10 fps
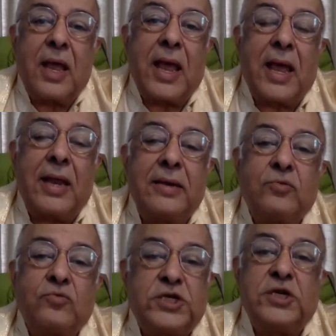and
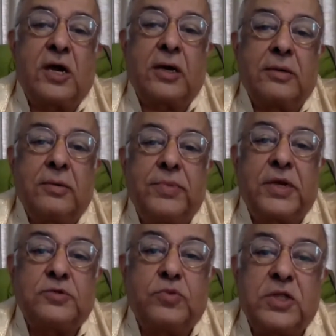Kushinagar,
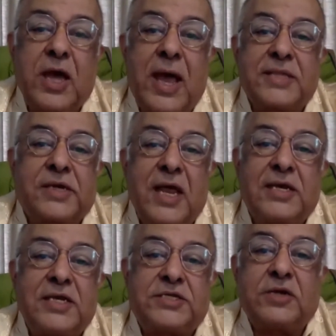because Buddha has
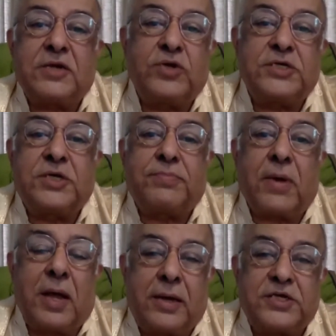clearly said to his
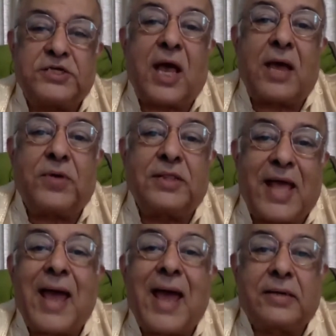disciple
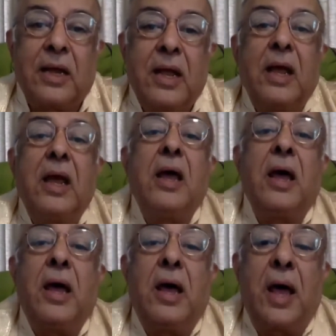that
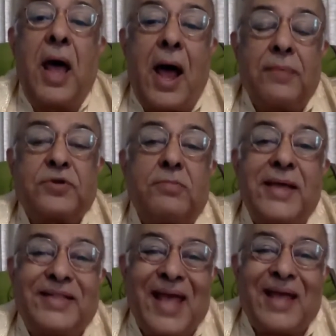after my
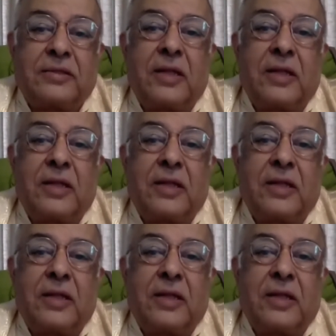death,